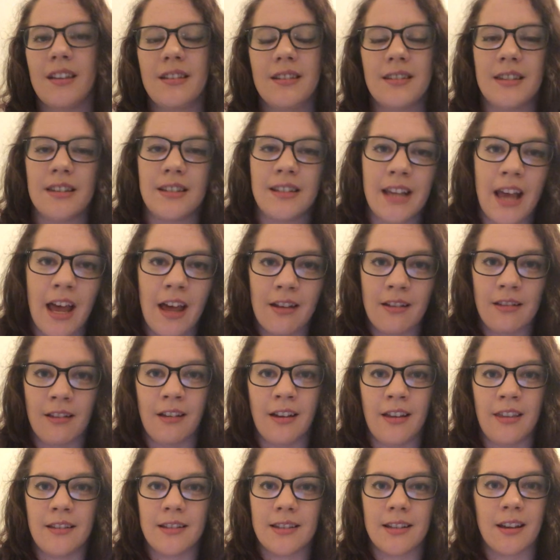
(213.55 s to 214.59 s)
It's the
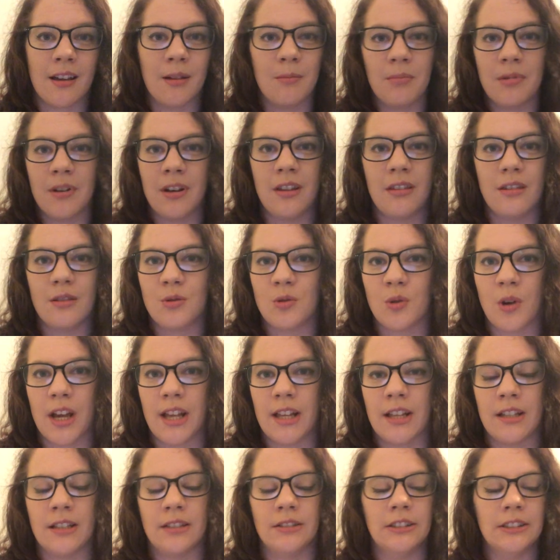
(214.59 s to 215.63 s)
tagline that's accompanied the
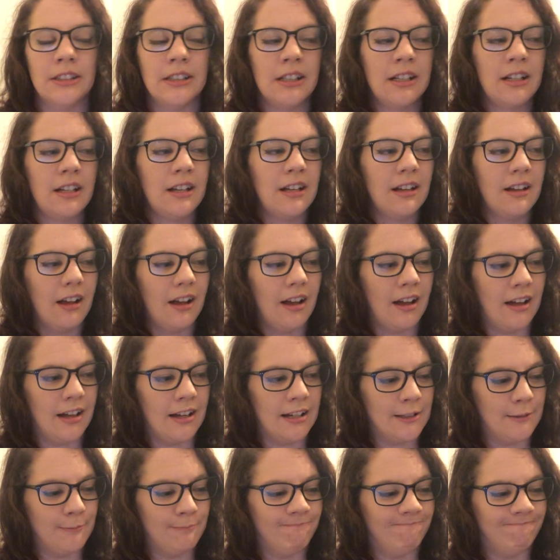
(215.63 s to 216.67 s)
trailer,
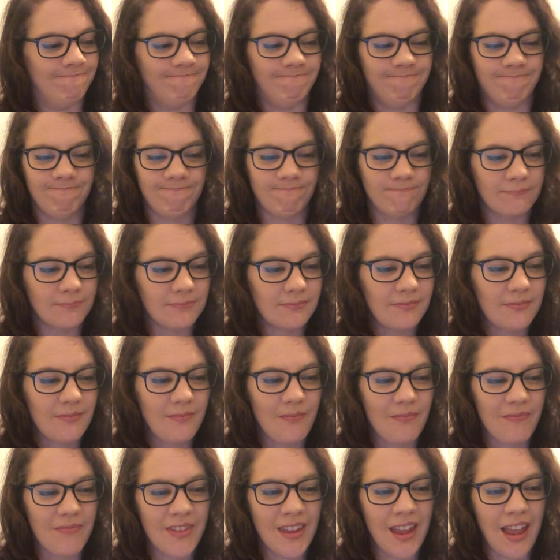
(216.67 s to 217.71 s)
and
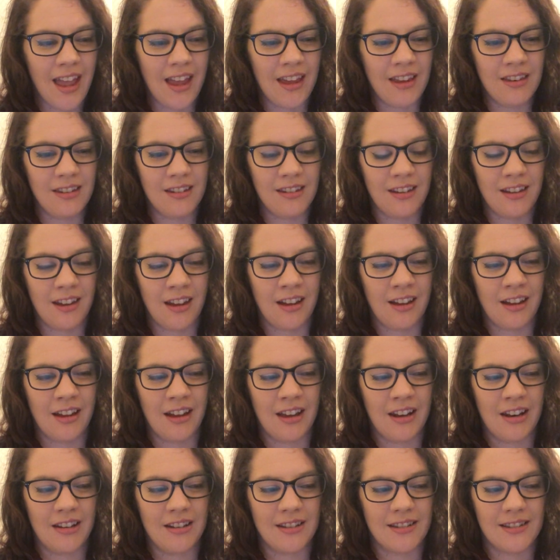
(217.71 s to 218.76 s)

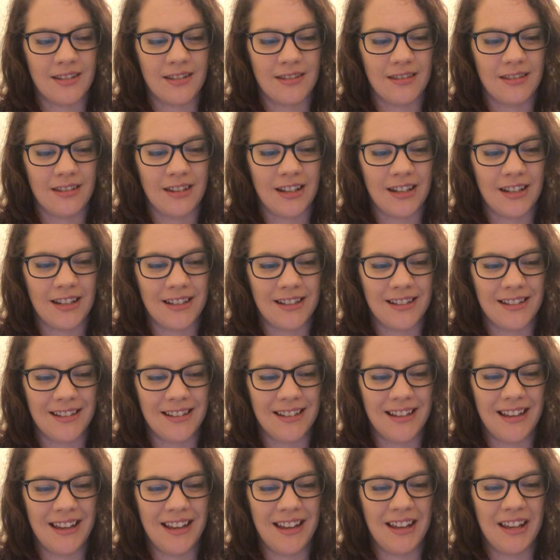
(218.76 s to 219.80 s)
it's,
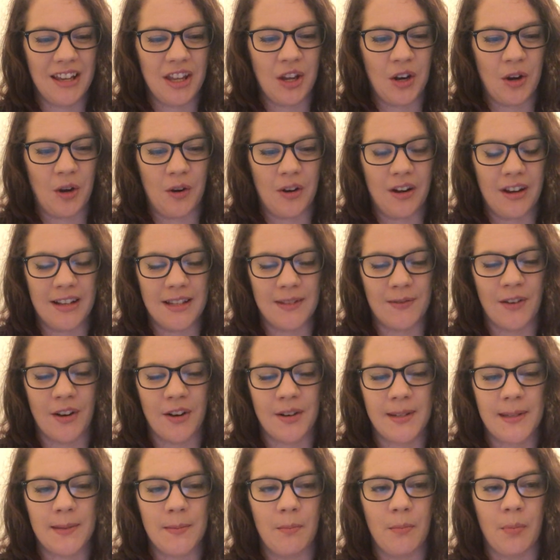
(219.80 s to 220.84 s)
it's
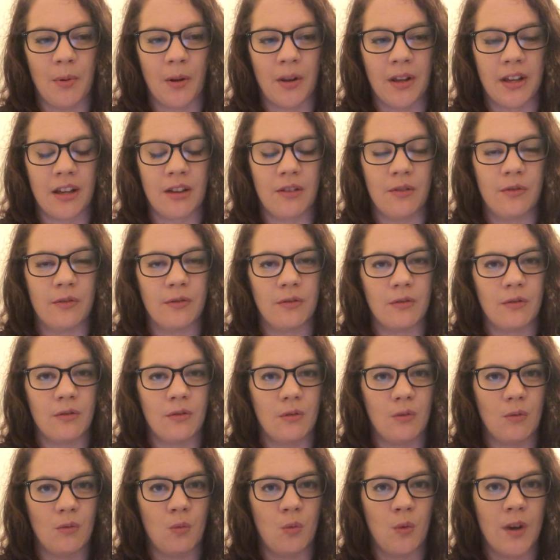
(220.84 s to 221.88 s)
very symbolic of
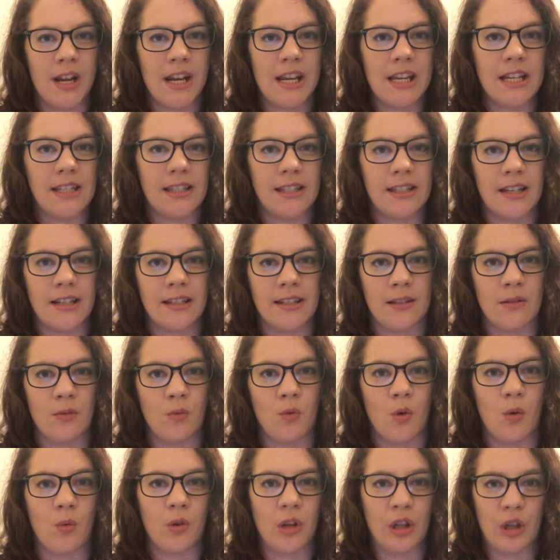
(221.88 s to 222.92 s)
when he says it,
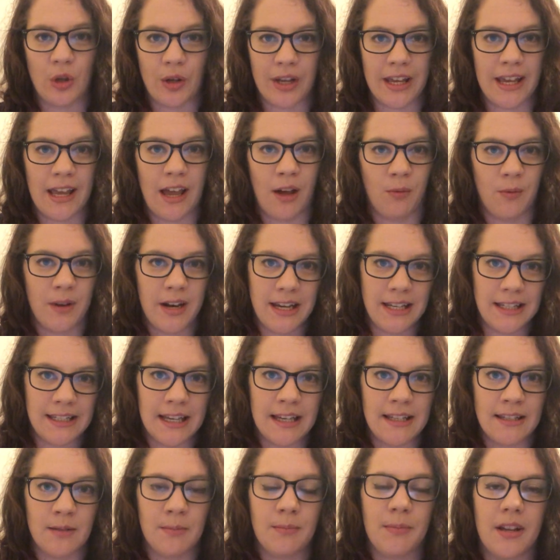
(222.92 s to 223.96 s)
what we're looking at when he
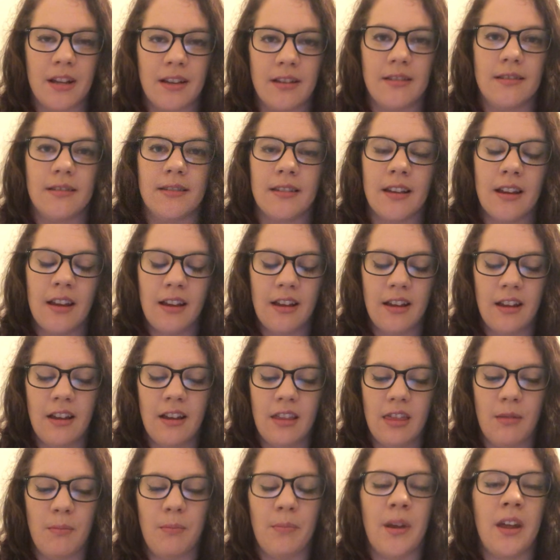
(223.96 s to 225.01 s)
says it, because
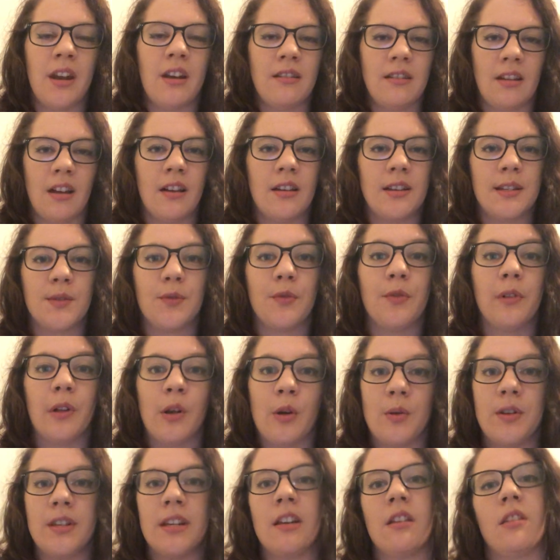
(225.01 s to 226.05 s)
the Benatar's
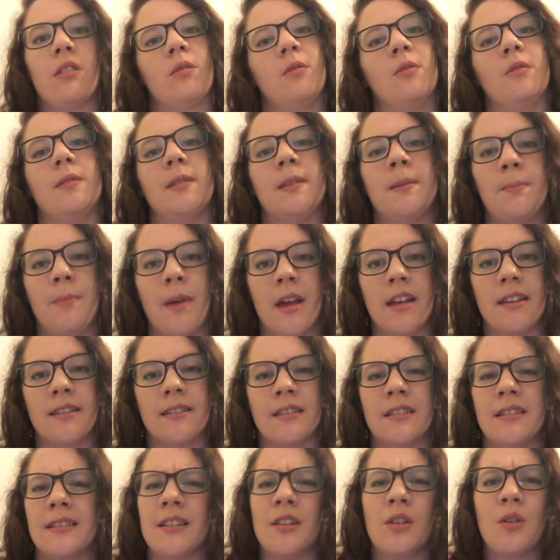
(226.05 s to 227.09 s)
floating through space
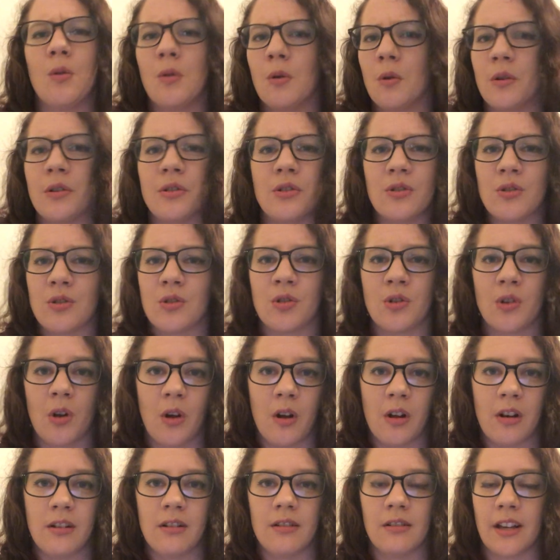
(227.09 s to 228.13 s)
and it's a gorgeous
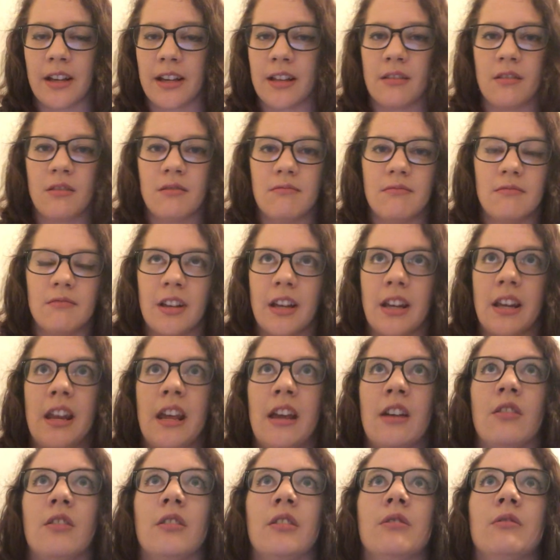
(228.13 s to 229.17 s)
shot, like an
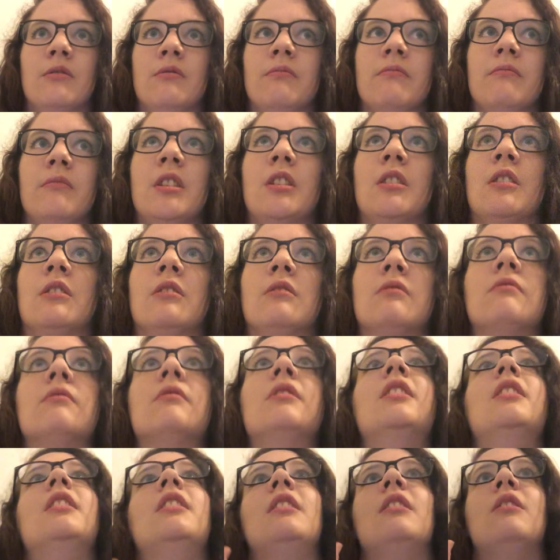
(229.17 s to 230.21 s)
aerial,
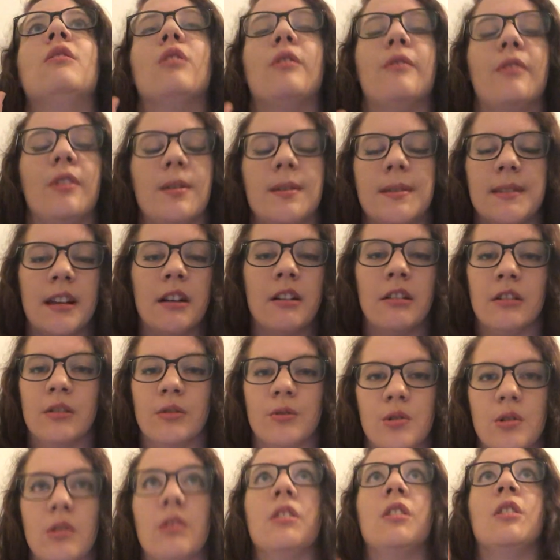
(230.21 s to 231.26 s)
reverse aerial
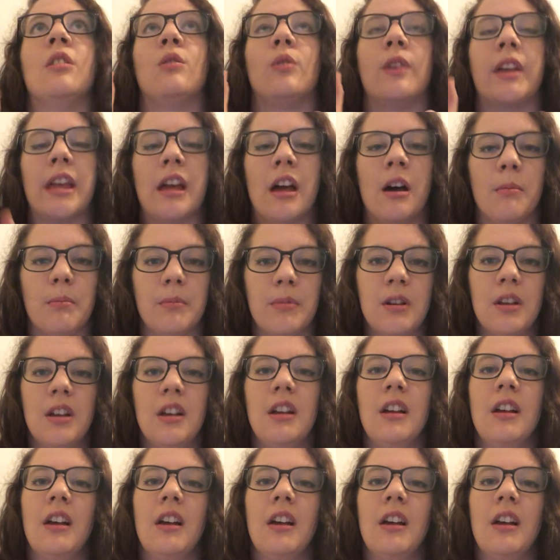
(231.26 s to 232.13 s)
shot, looking up,